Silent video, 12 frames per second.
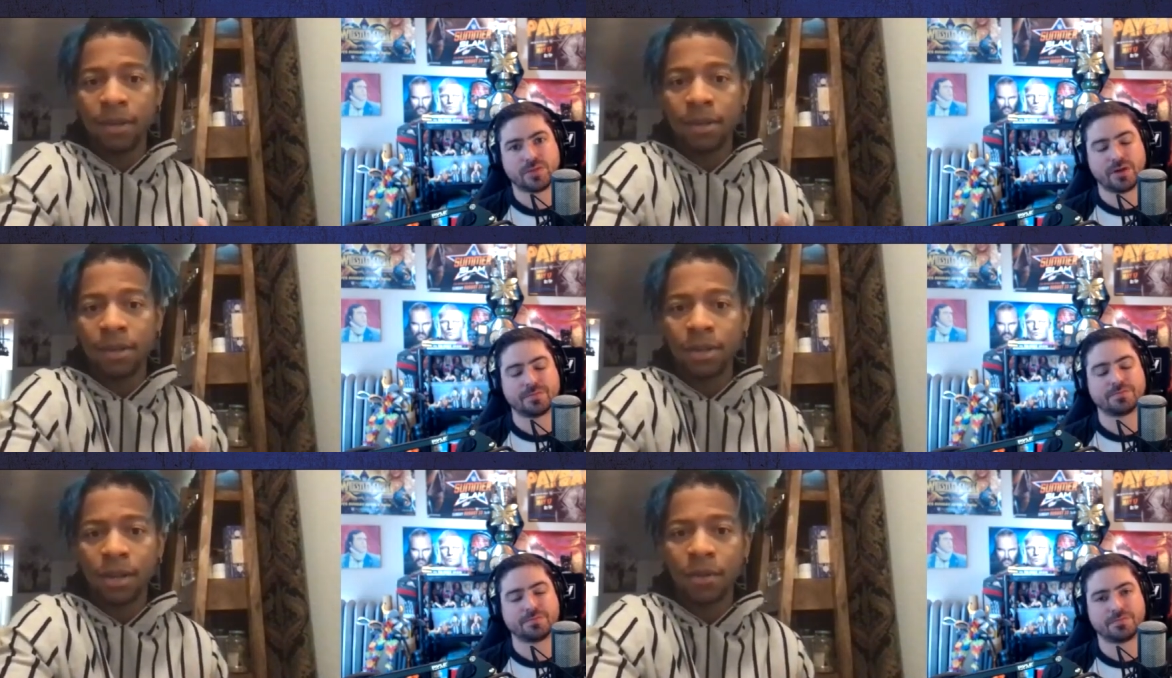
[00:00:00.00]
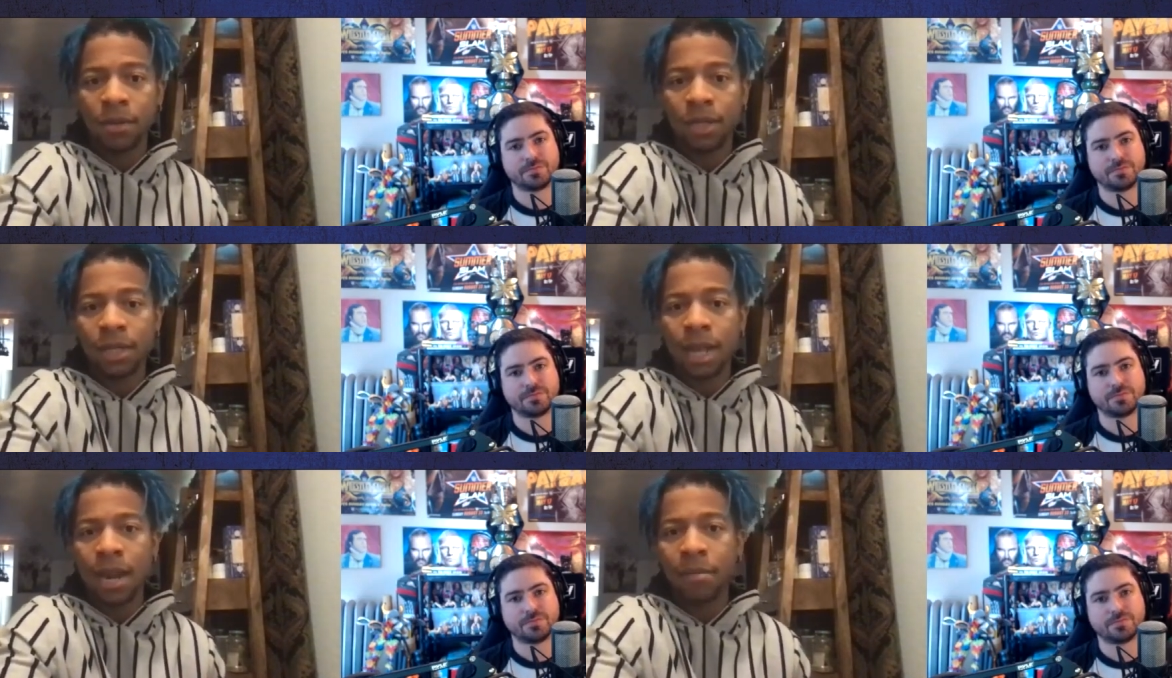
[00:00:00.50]
Speaker 1: Yeah. So
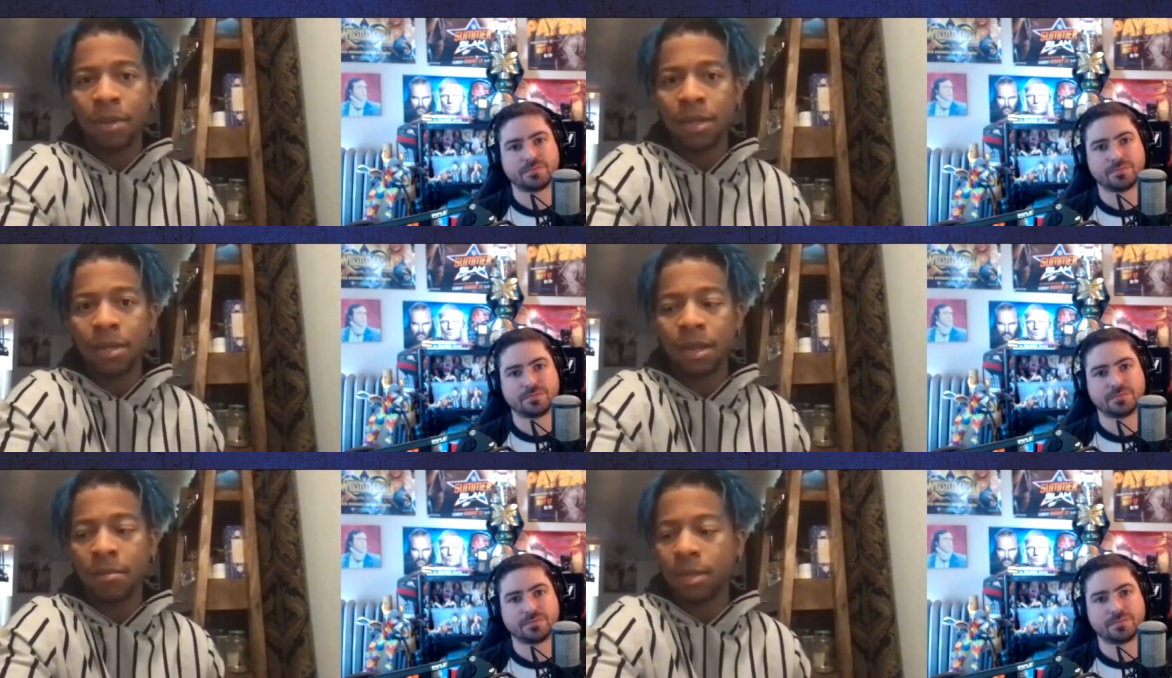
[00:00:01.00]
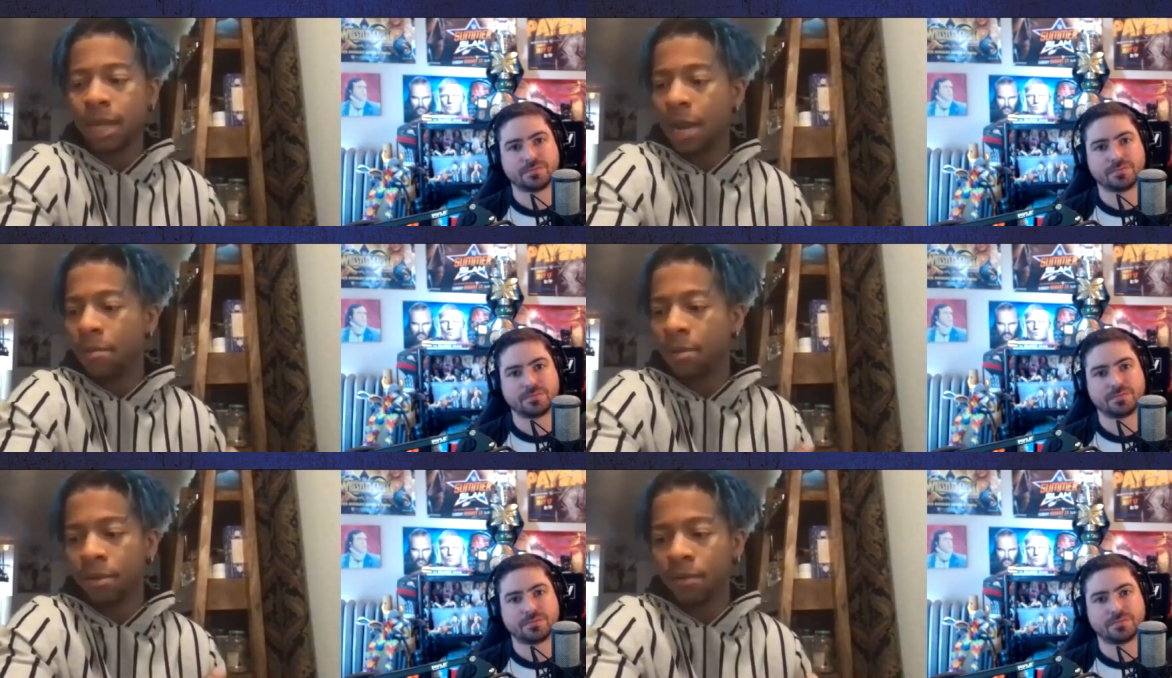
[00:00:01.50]
there's got to be some
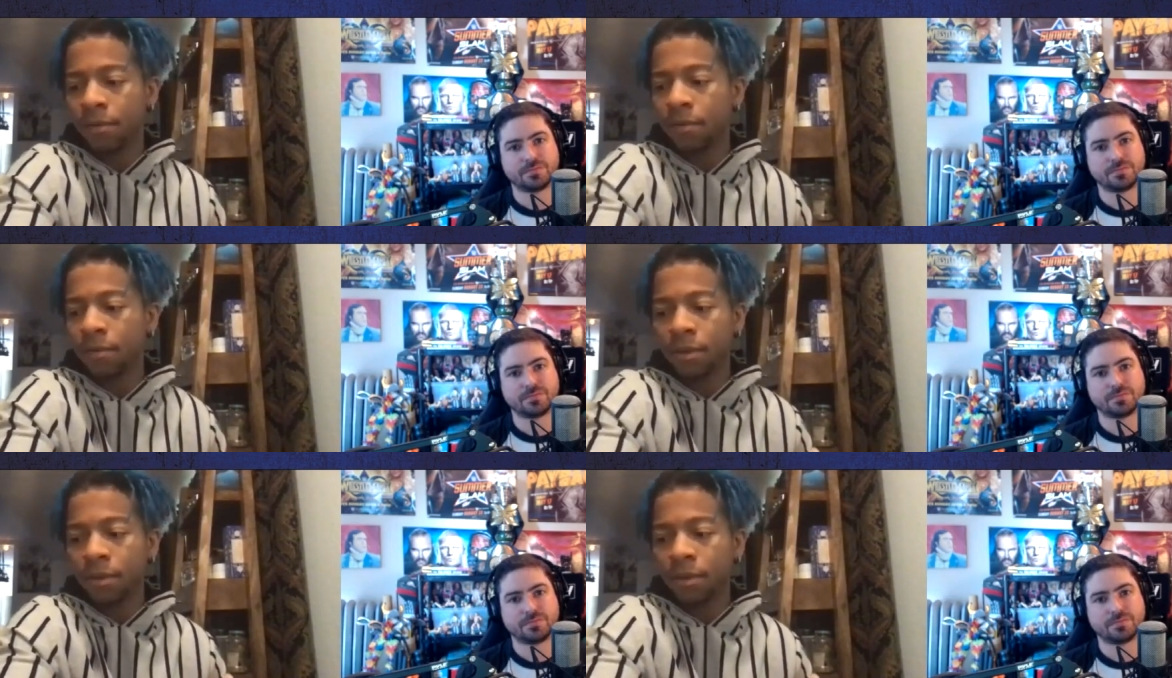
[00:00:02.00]
type of,